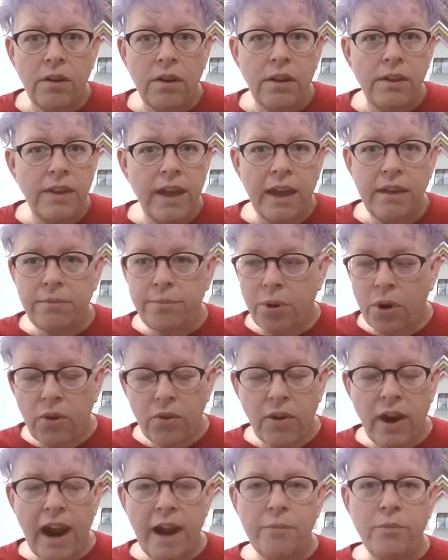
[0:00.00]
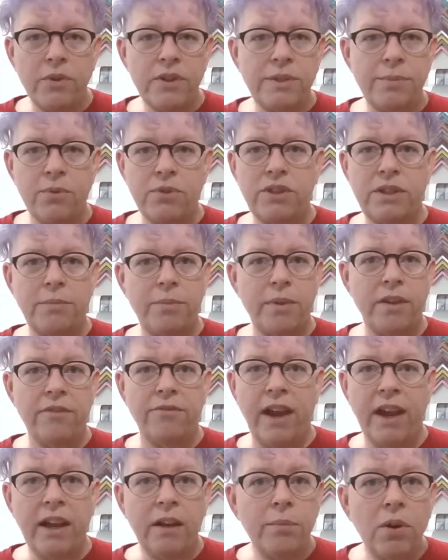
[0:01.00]
that program was supposed to be
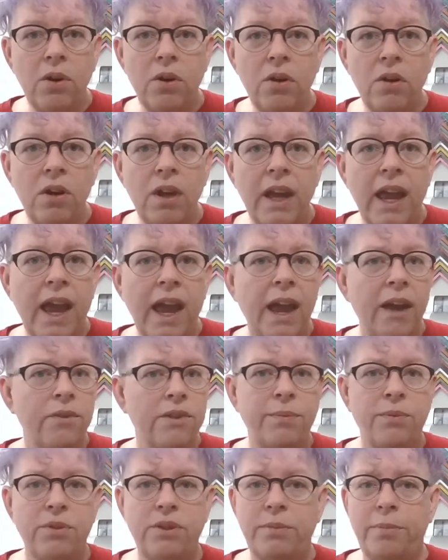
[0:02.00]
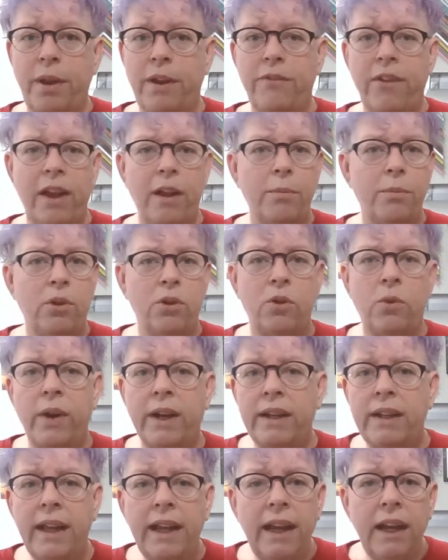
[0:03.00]
available. It was supposed to be available
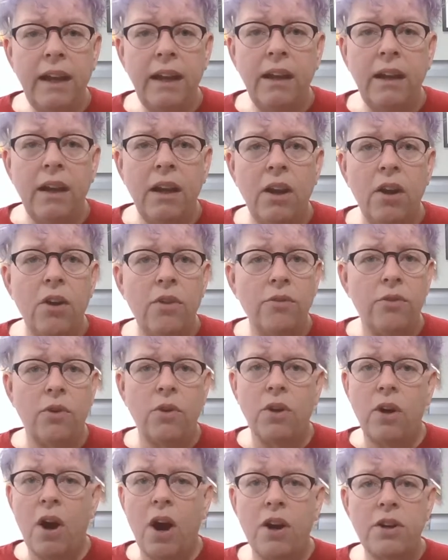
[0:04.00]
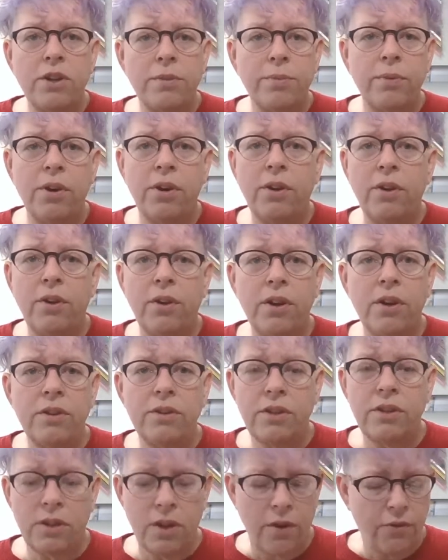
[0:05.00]
quickly for entrepreneurs,
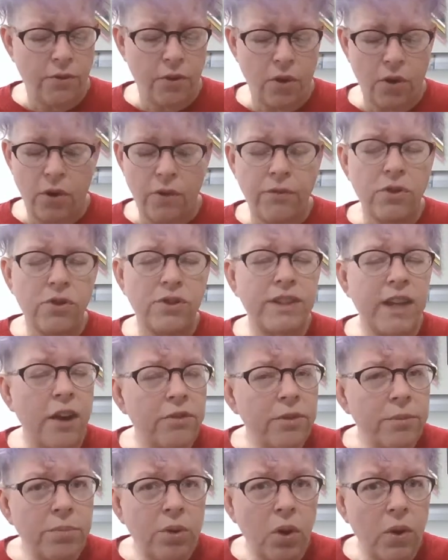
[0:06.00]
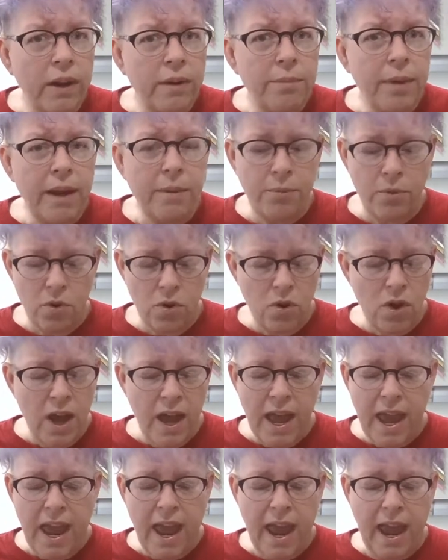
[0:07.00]
or for self-employed people,
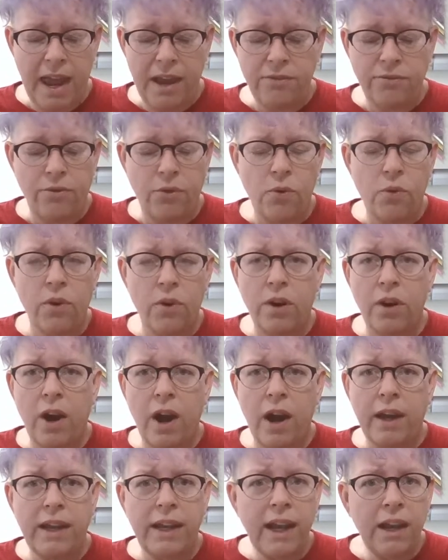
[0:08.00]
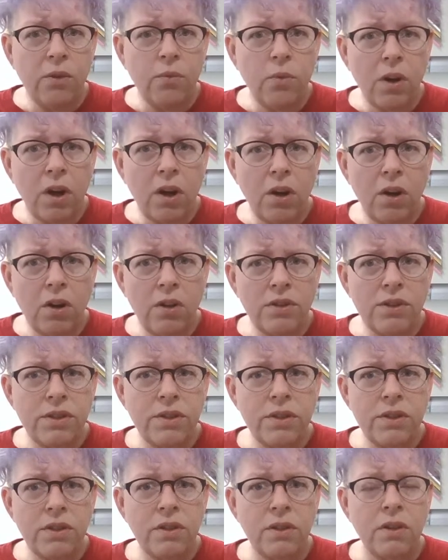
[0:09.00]
and for gig workers.